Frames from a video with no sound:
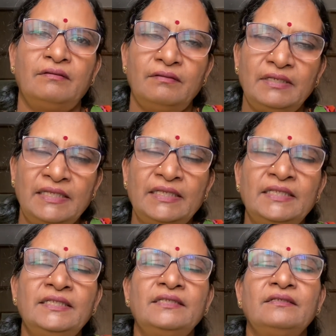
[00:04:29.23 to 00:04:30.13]

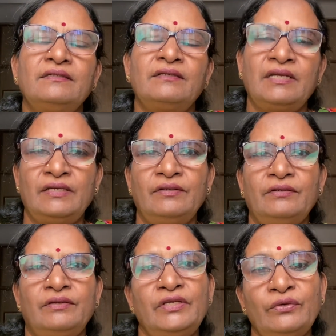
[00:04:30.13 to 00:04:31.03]
in
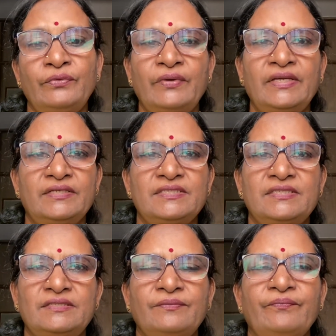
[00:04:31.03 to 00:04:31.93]
reovirus.